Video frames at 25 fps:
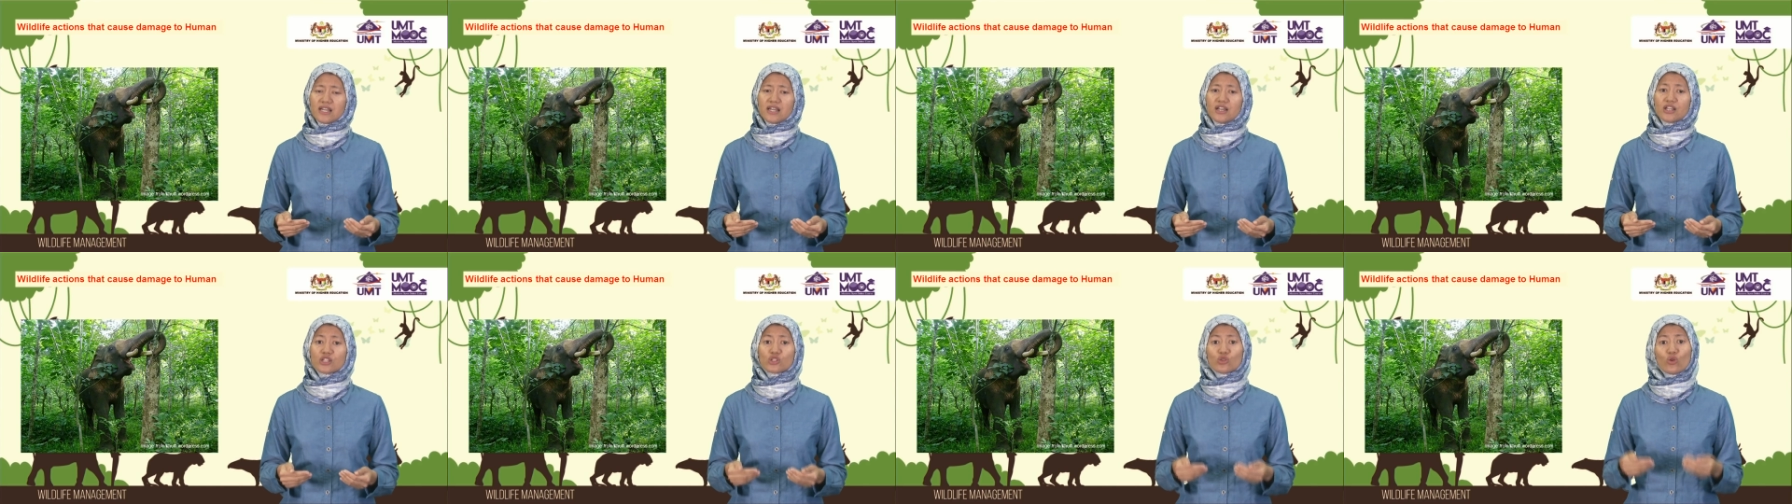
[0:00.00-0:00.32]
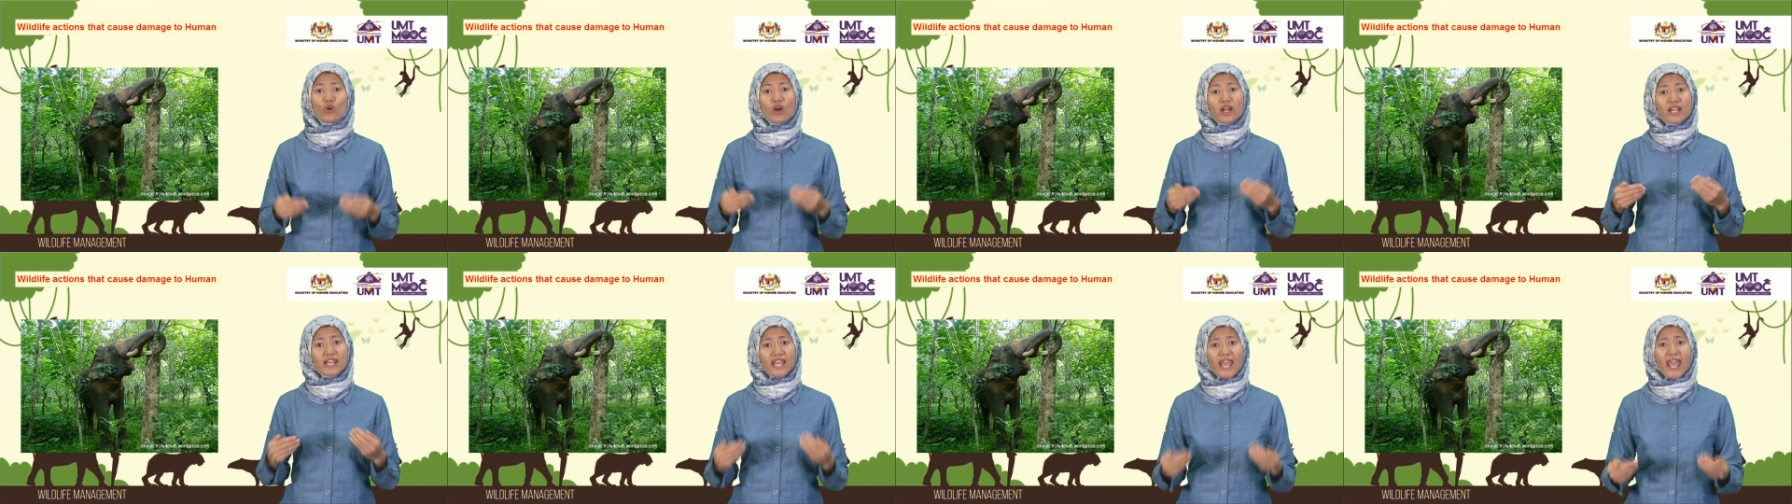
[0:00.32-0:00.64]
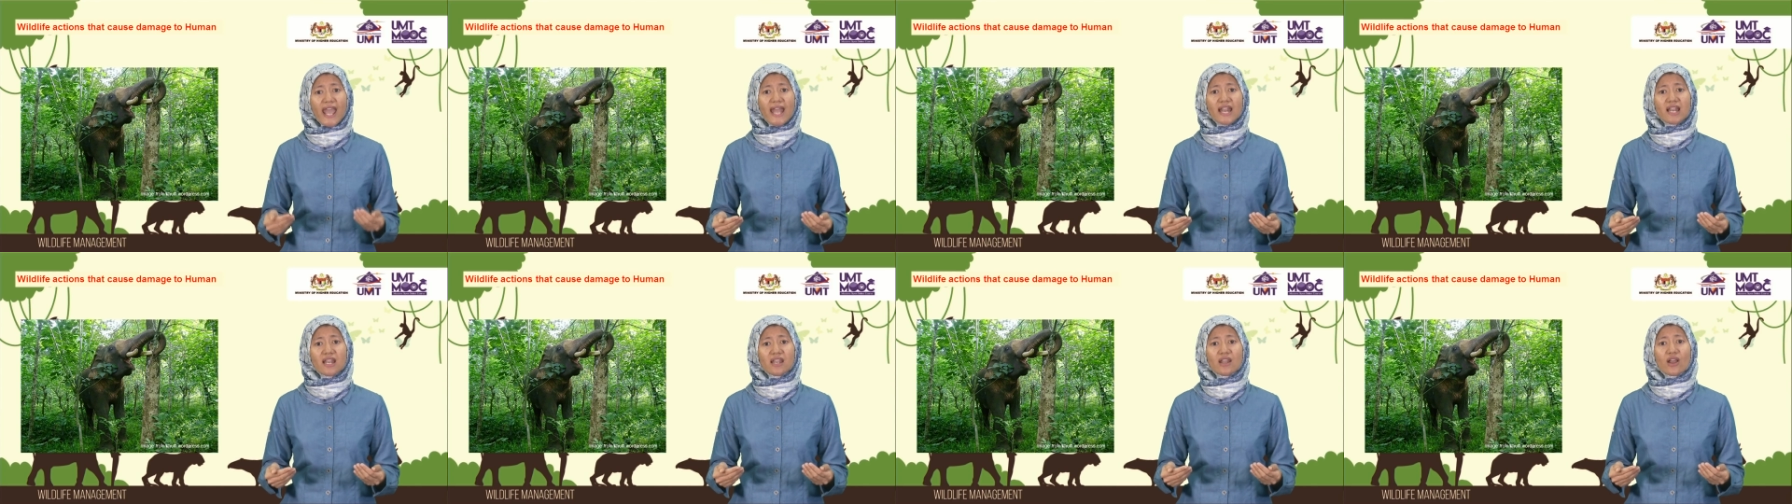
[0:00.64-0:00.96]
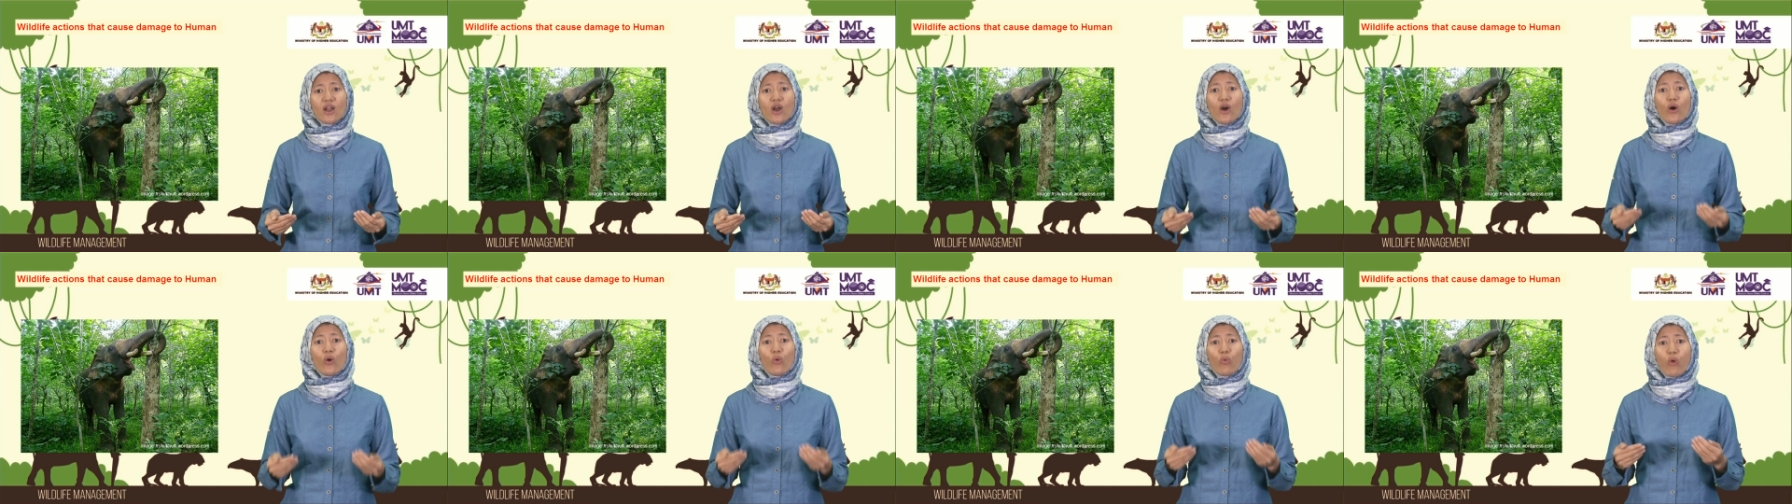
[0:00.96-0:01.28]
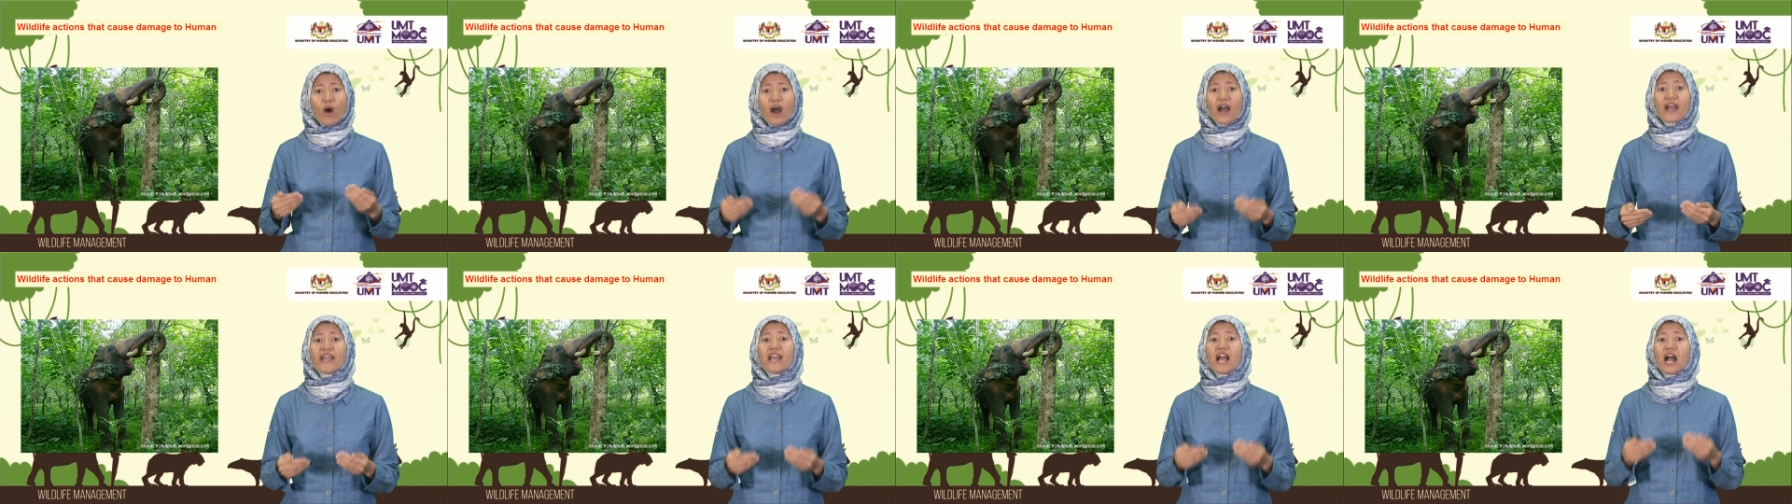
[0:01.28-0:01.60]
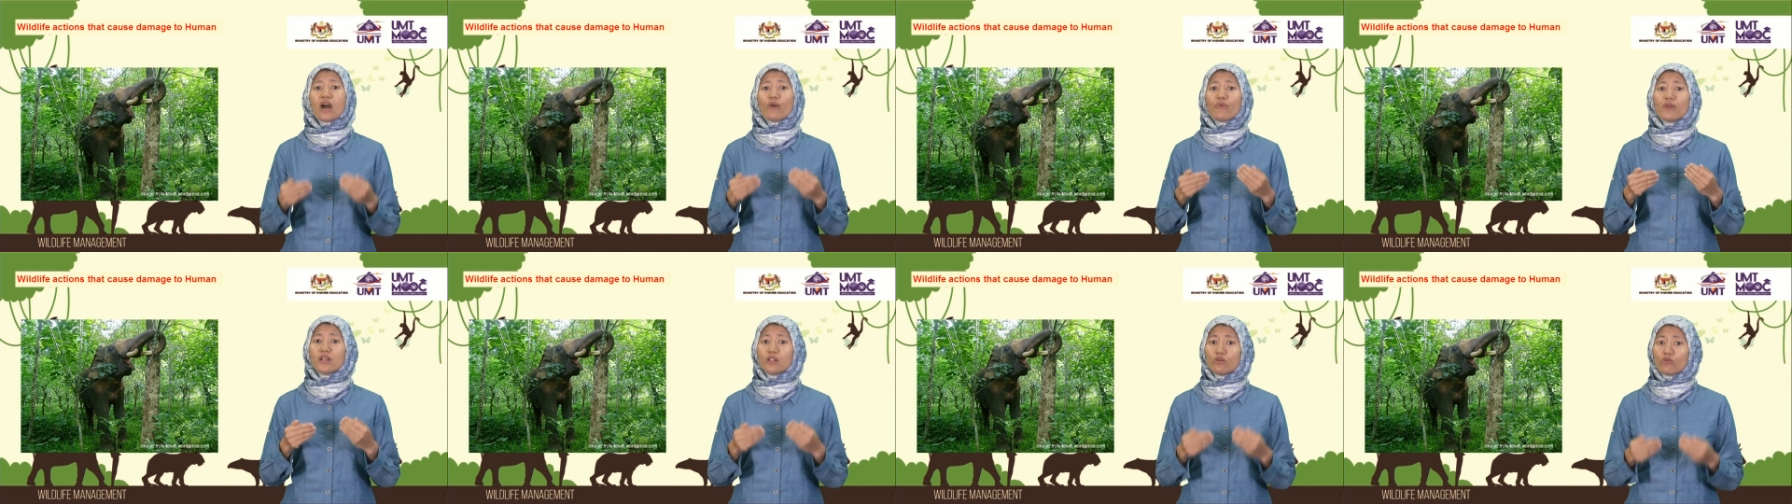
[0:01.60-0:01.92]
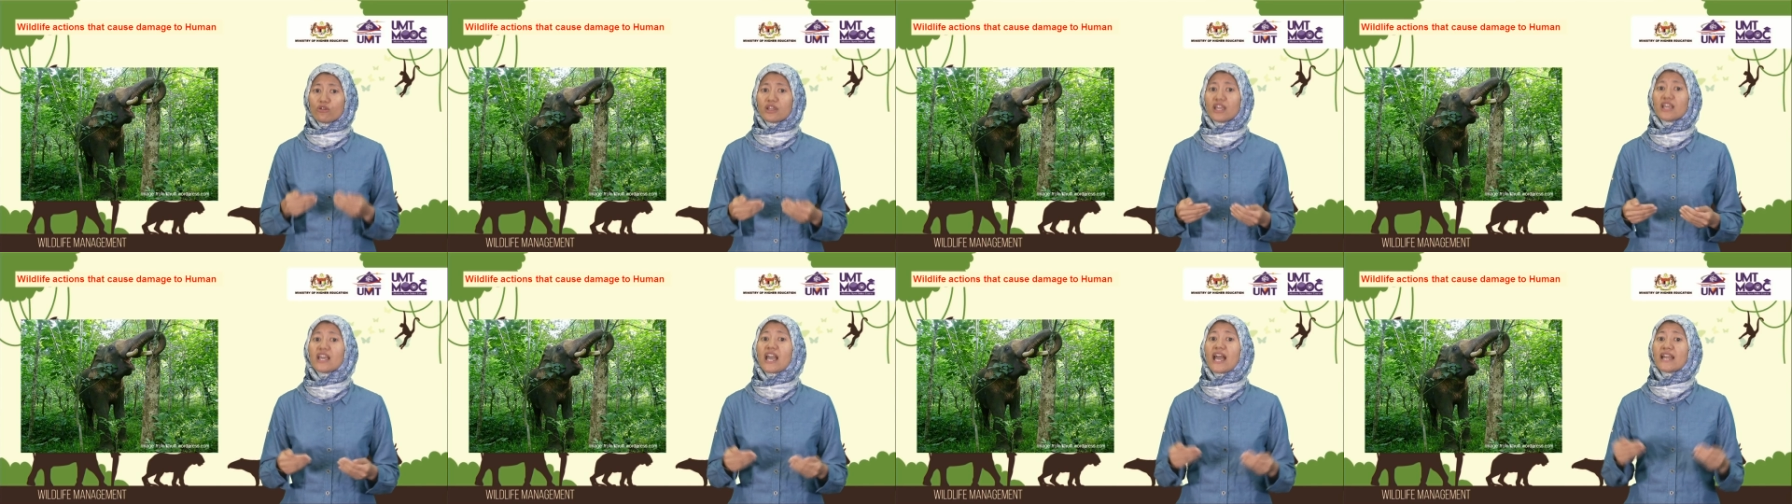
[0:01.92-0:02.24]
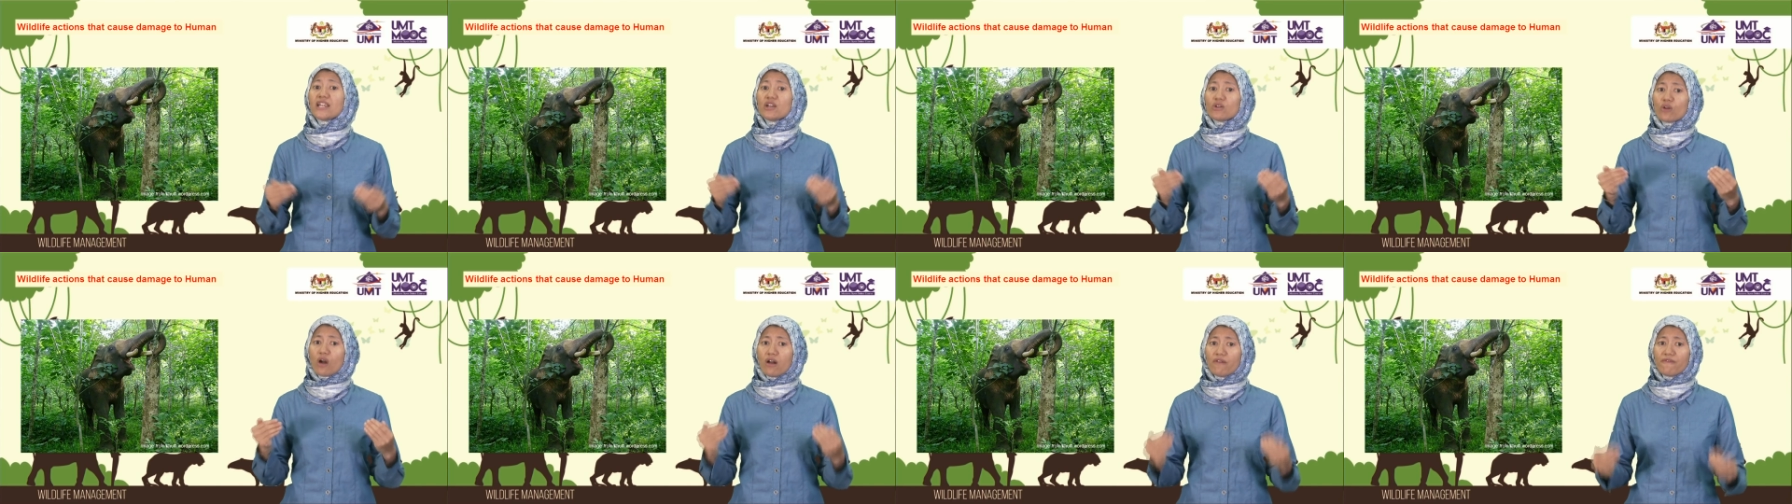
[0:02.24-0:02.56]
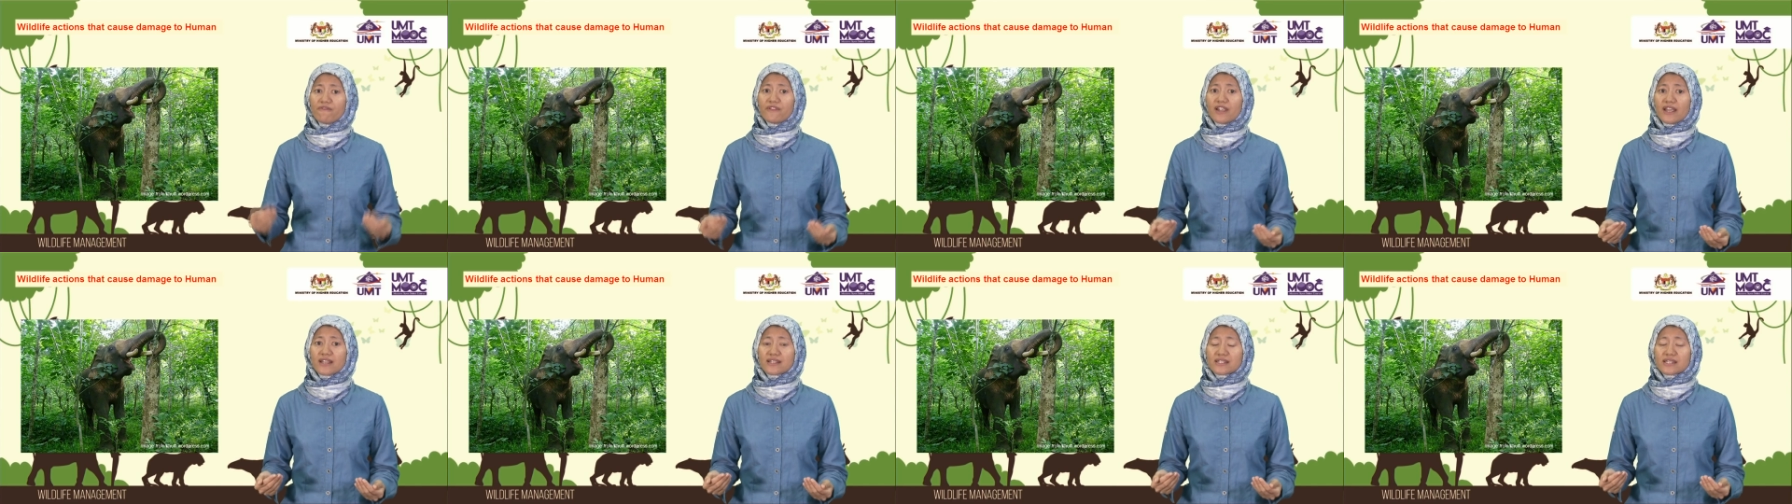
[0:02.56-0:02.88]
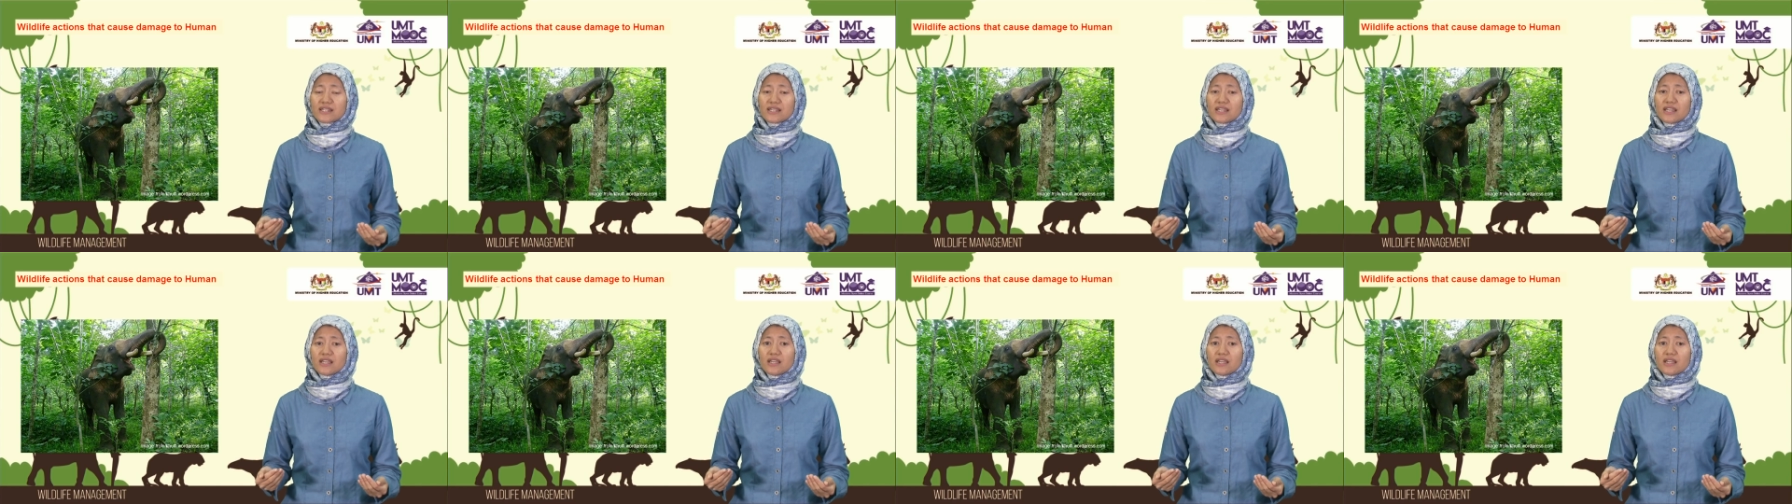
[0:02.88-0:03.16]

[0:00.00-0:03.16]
So again, why are we looking at a conflict?